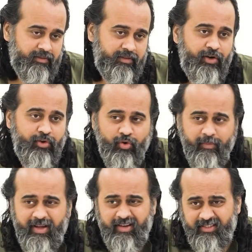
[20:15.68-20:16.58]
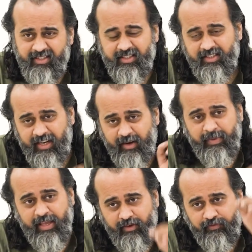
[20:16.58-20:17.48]
The rumor is still
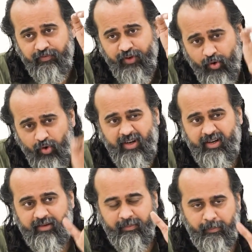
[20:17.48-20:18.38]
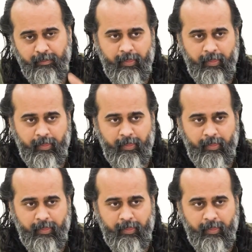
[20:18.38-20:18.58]
being fueled.